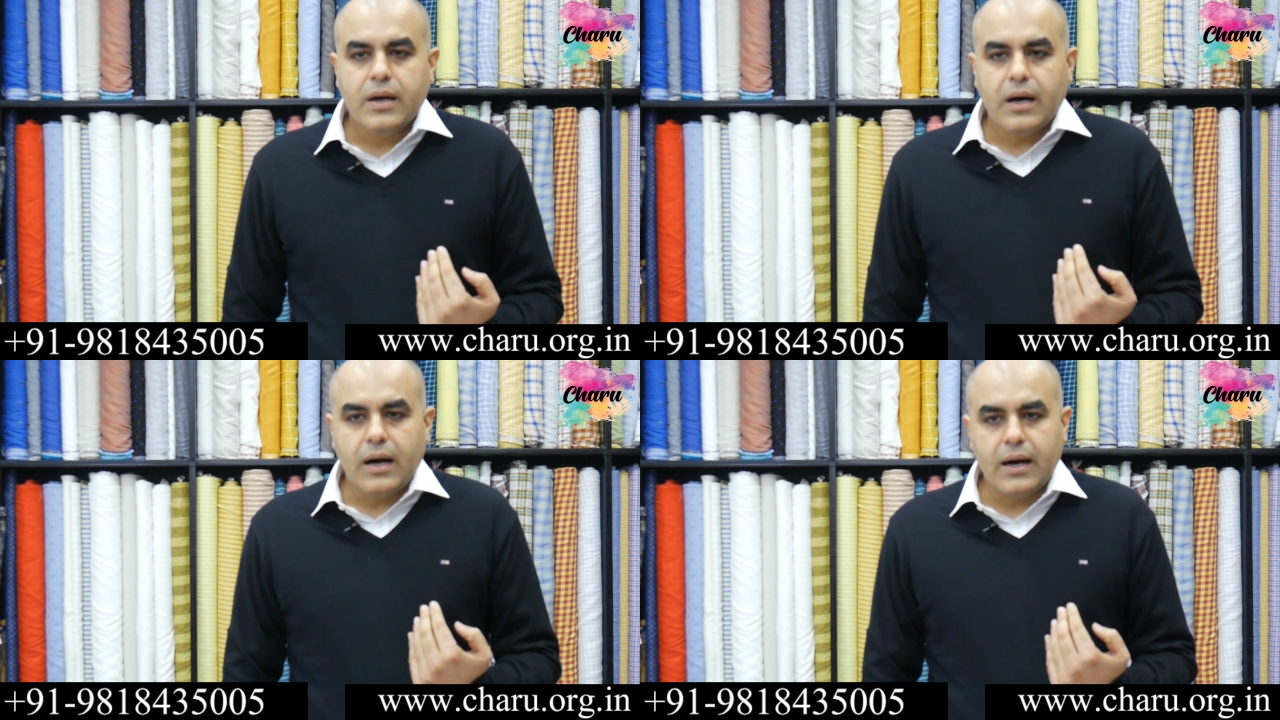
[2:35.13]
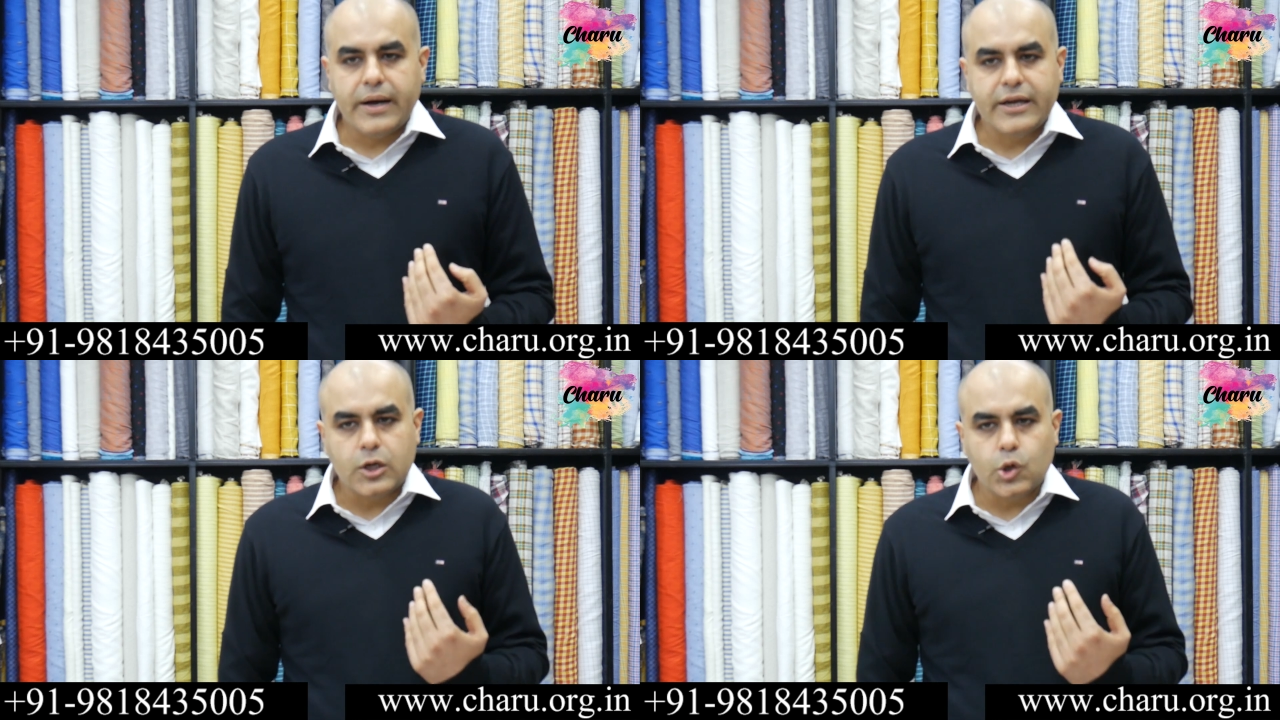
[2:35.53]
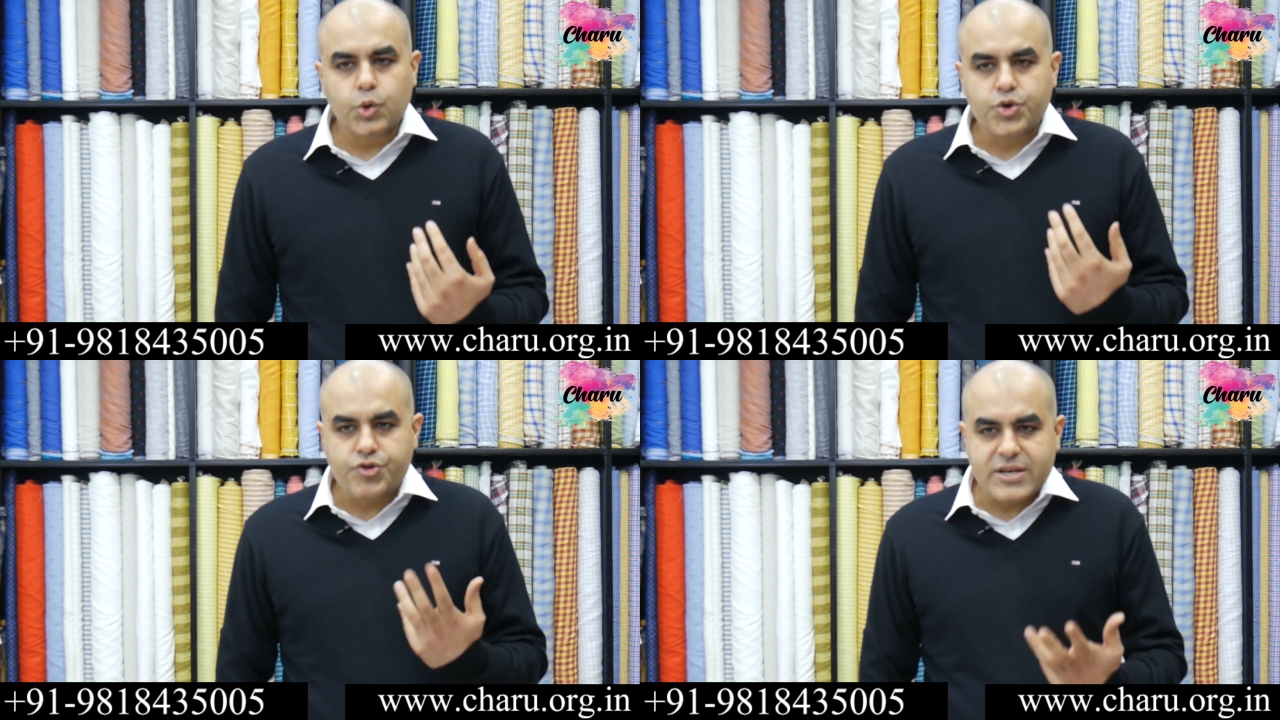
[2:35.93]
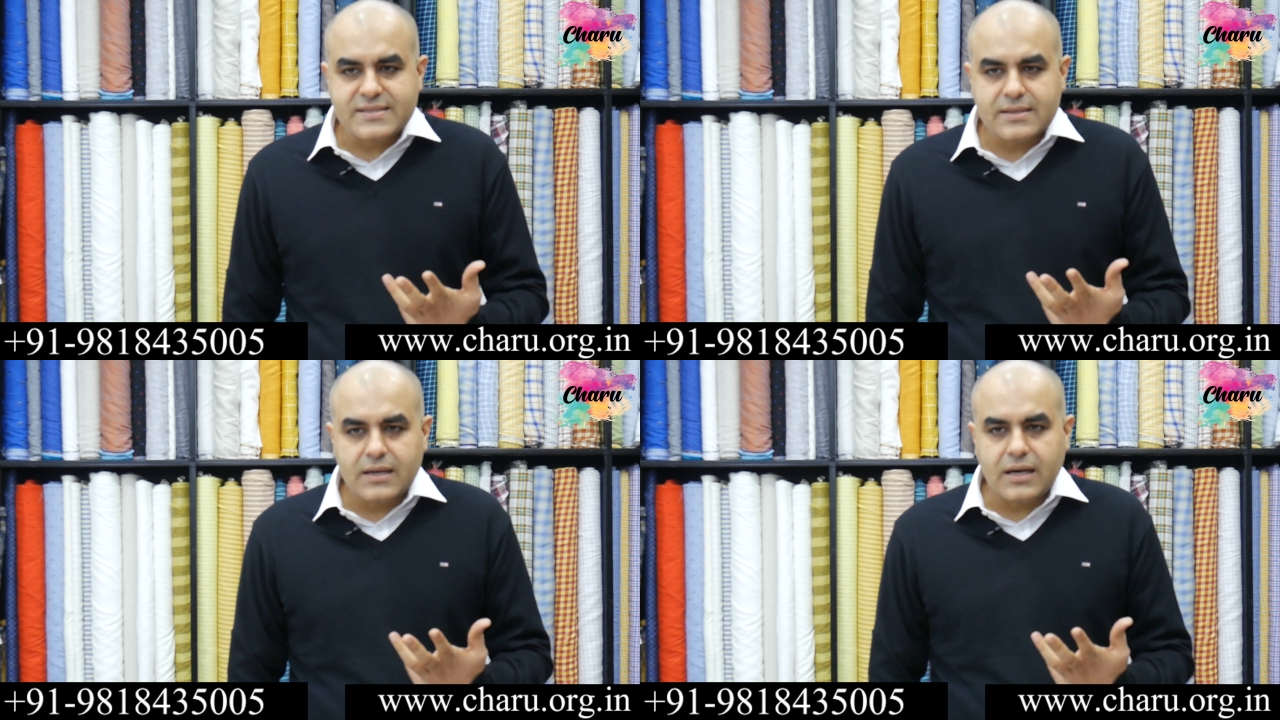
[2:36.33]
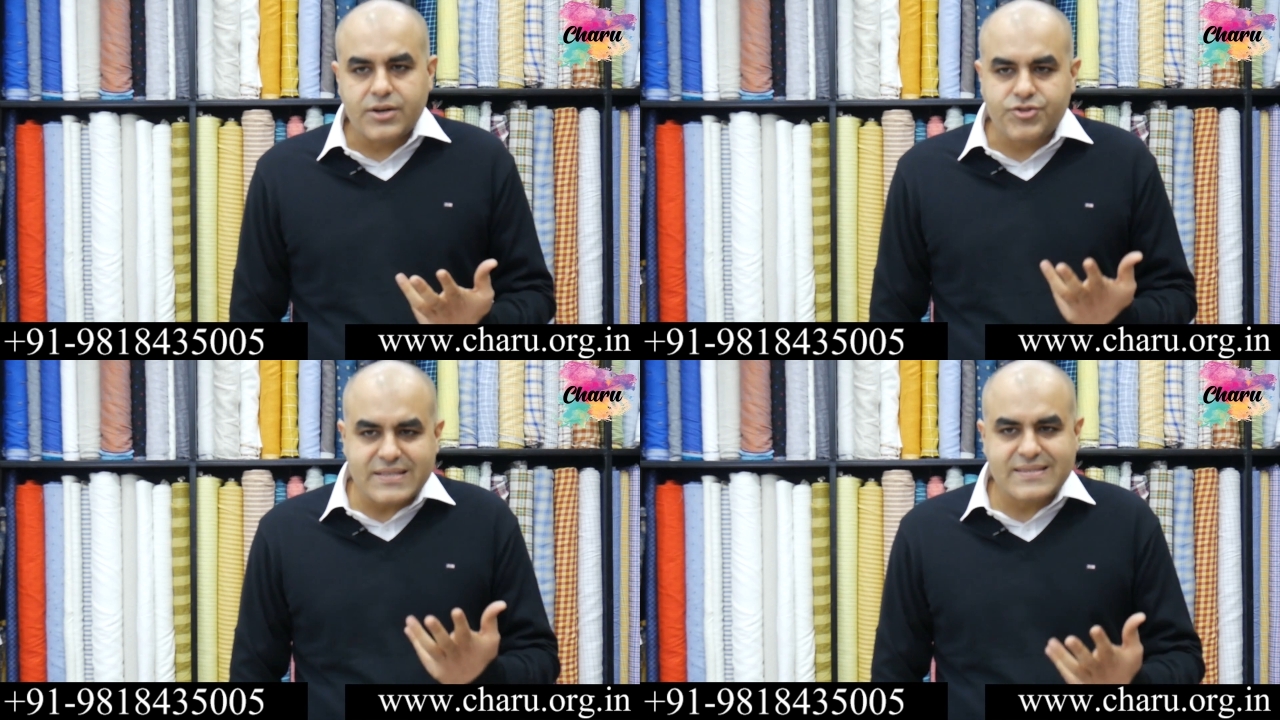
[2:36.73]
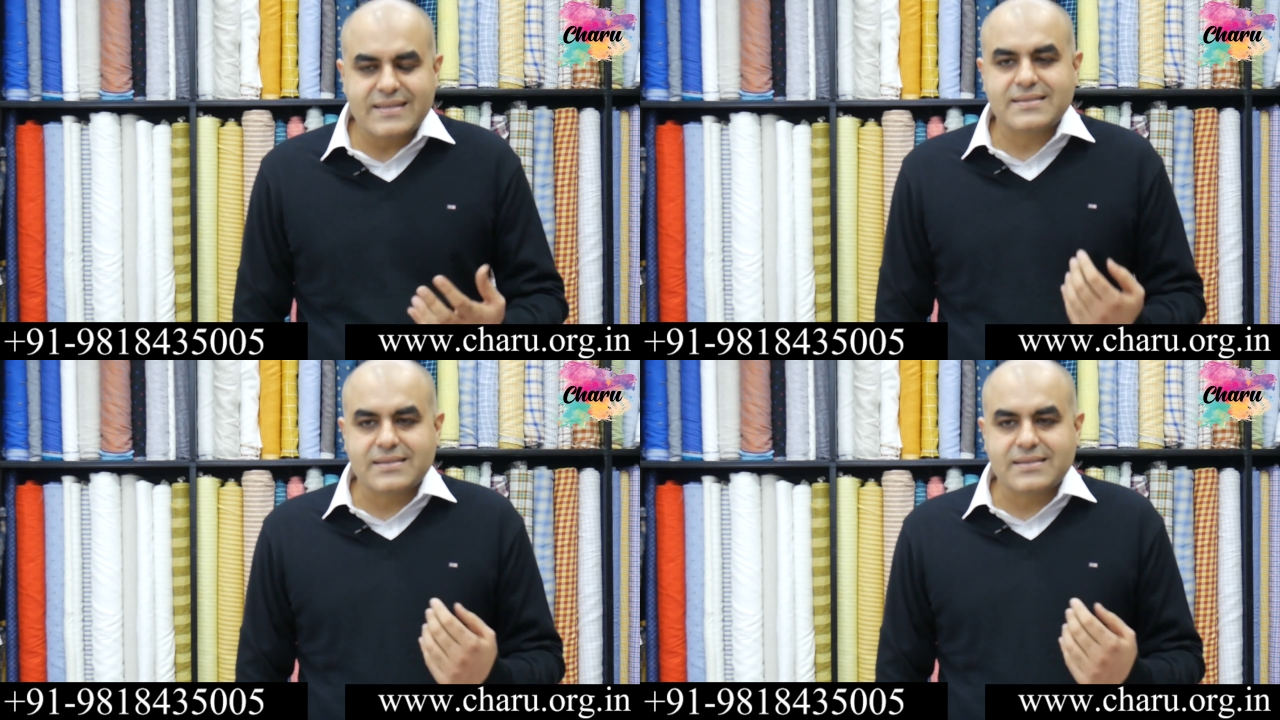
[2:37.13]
include dresses,